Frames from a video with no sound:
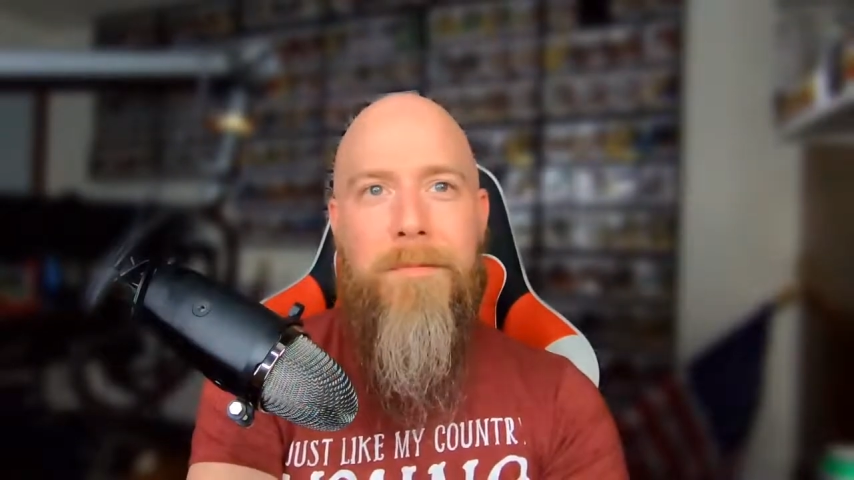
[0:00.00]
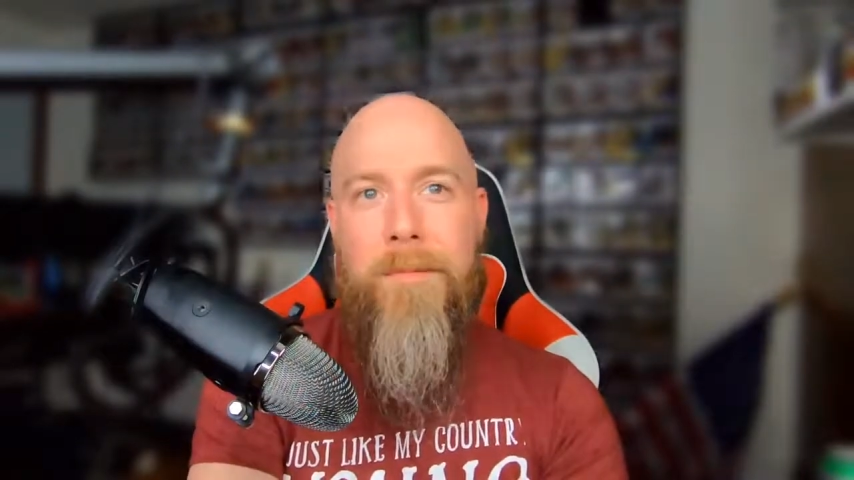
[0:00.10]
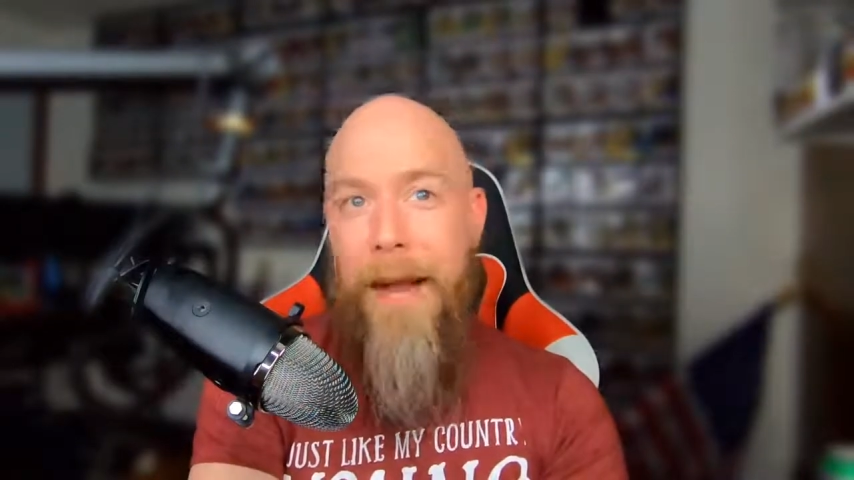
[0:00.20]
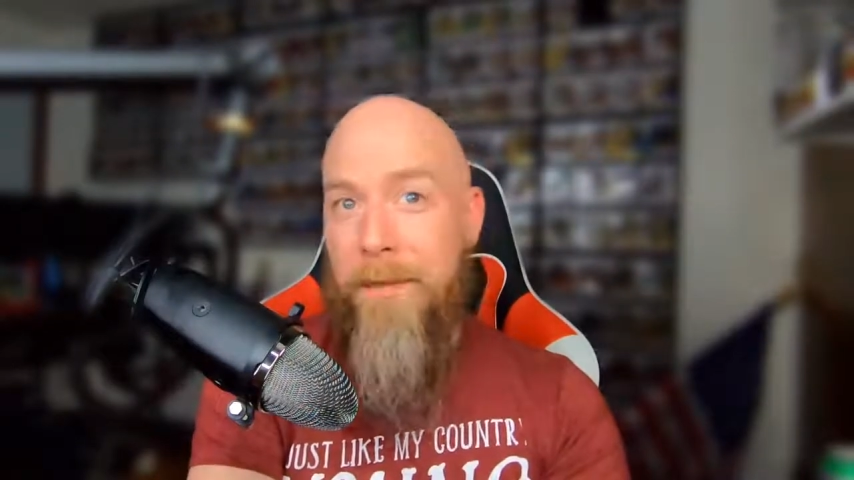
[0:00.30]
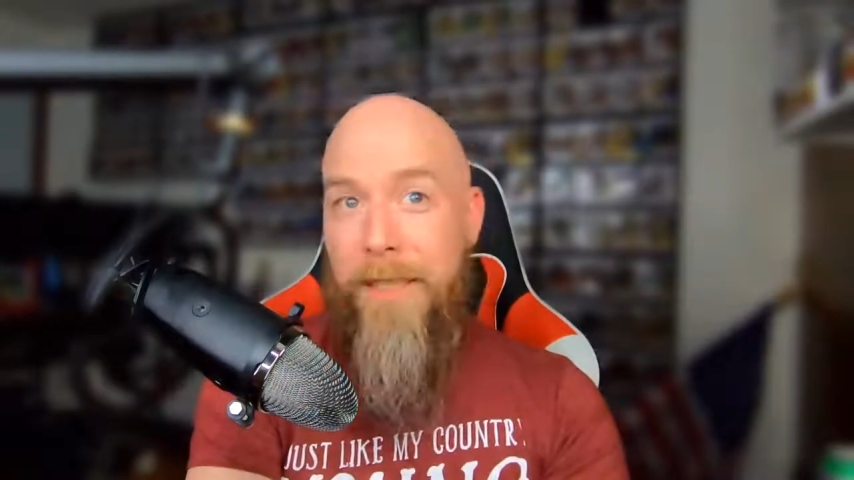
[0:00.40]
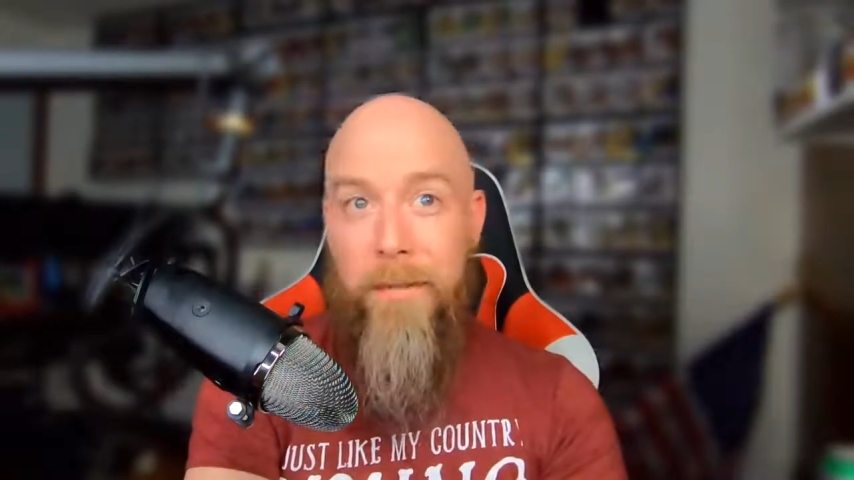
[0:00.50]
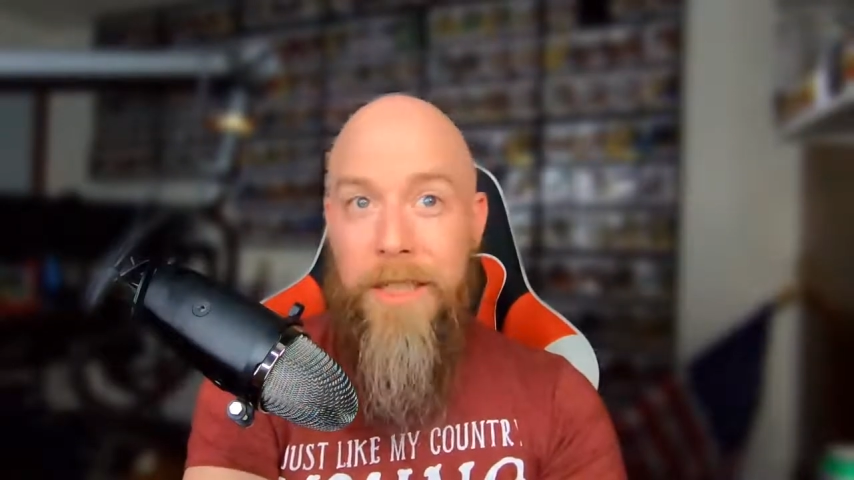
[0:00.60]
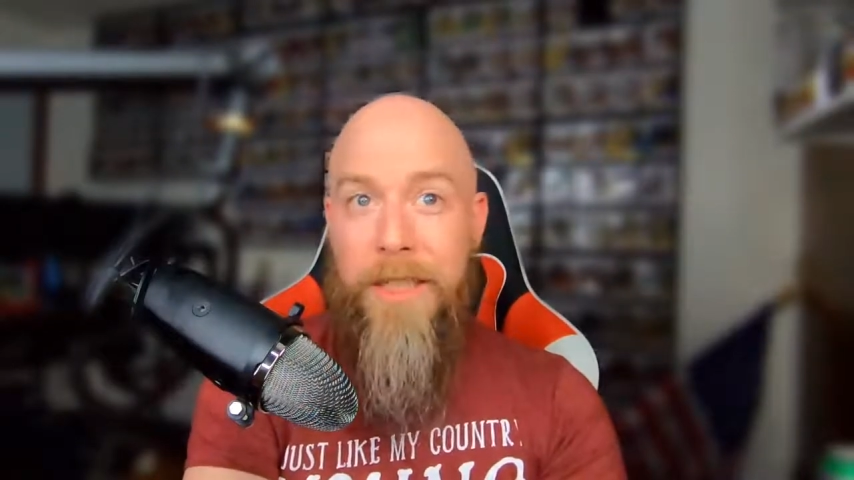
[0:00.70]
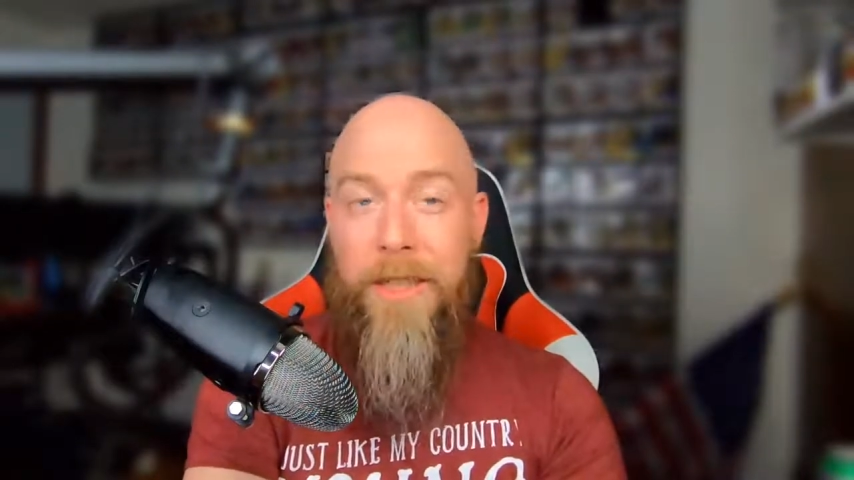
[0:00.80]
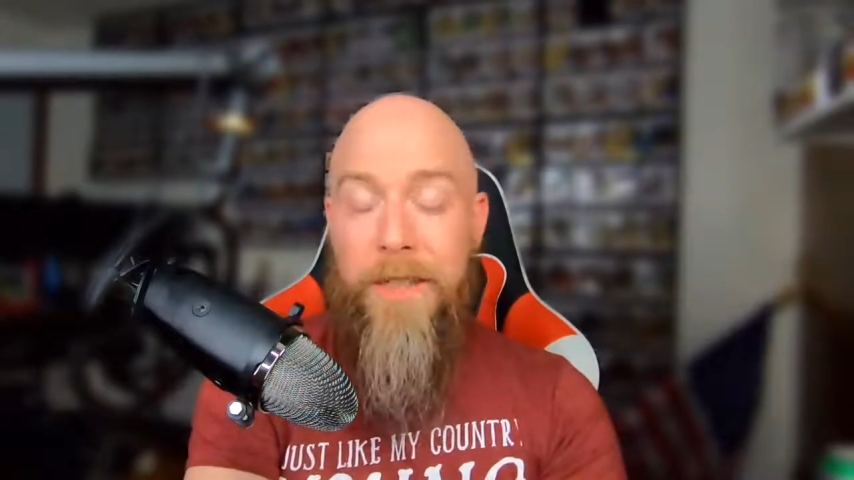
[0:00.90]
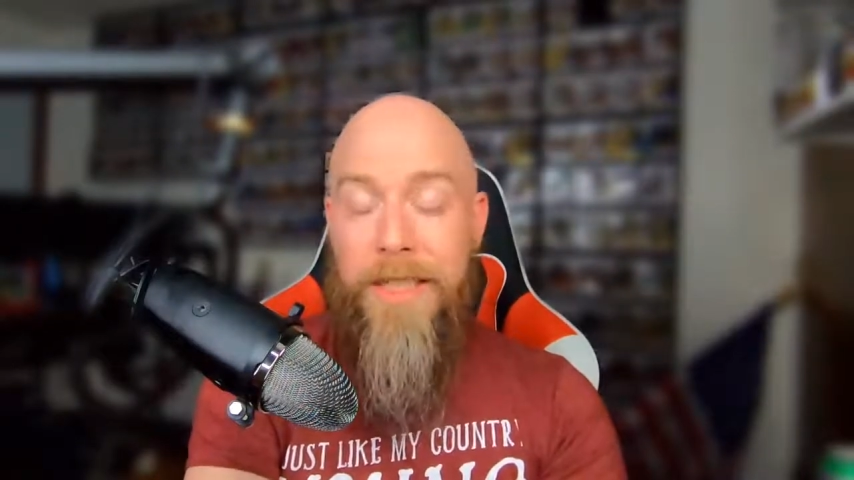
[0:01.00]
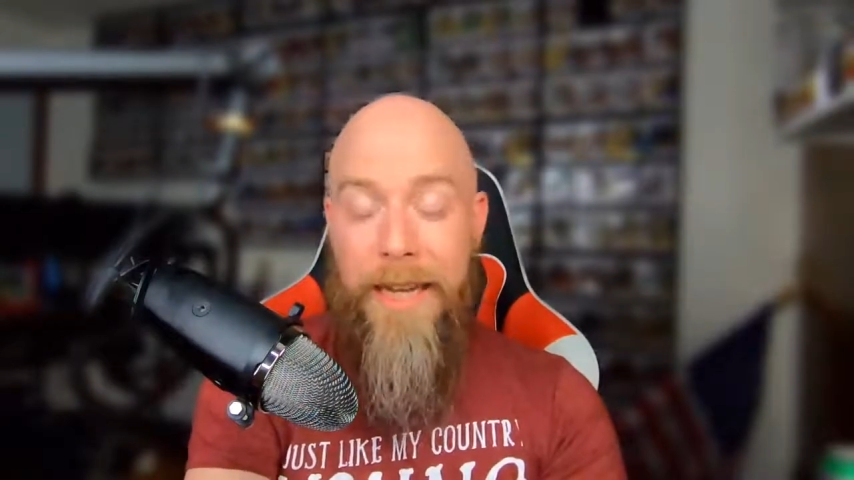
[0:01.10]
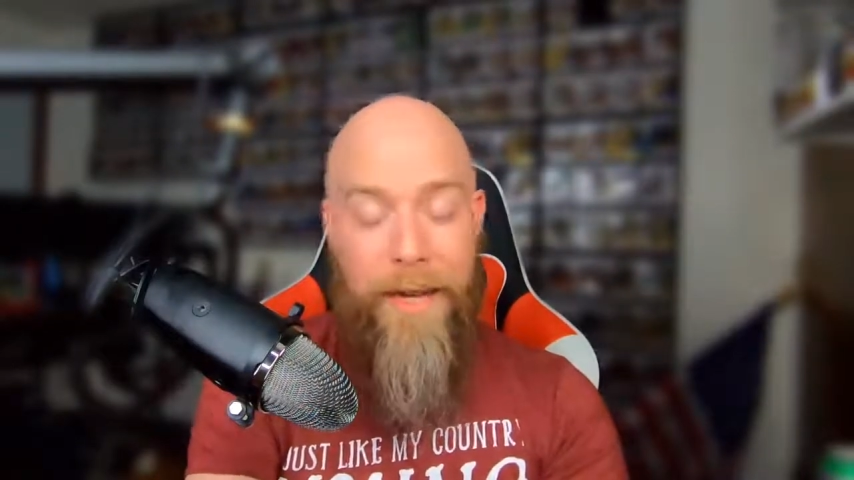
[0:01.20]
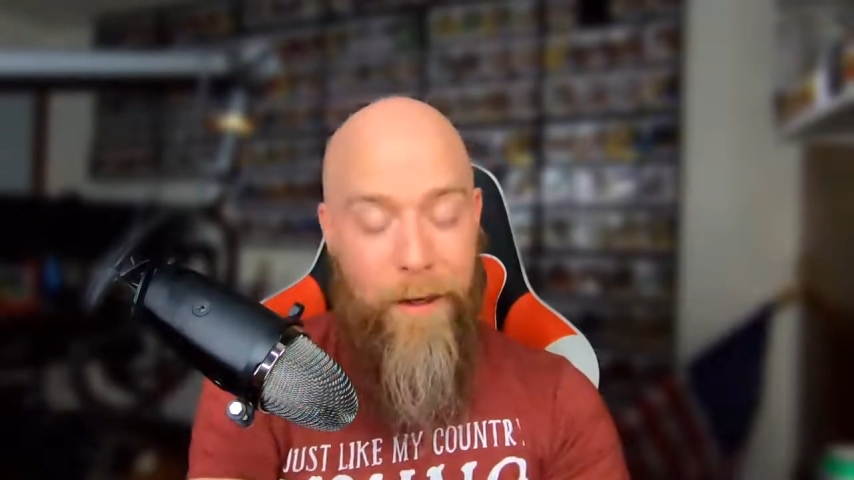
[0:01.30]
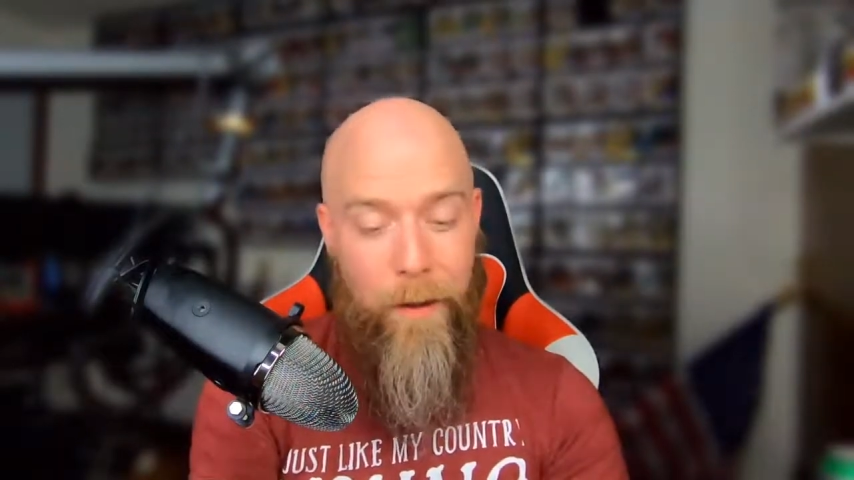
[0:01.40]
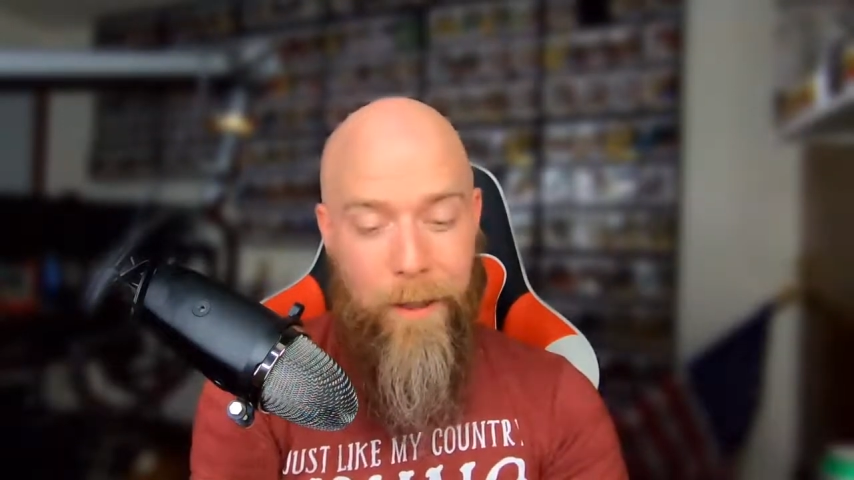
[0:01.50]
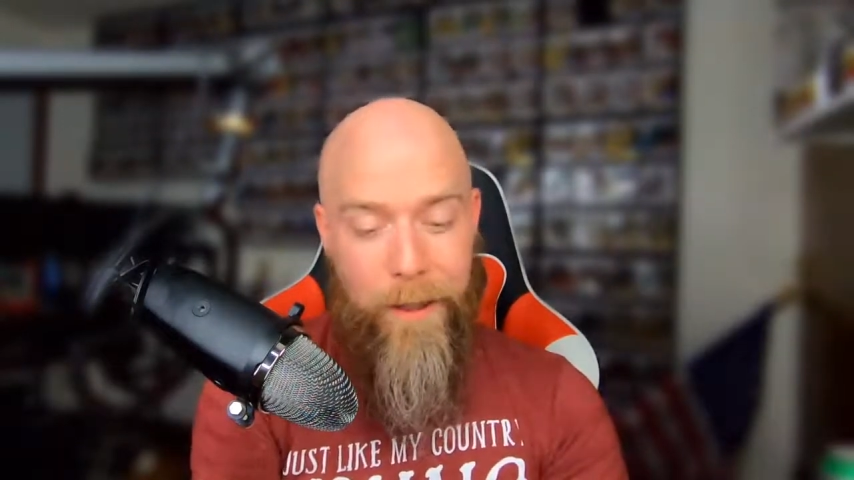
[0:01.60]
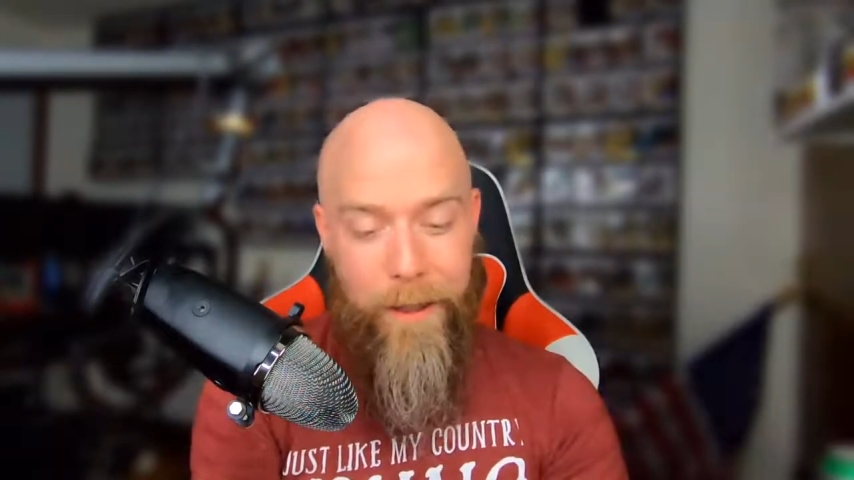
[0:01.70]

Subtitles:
Baptist preachers can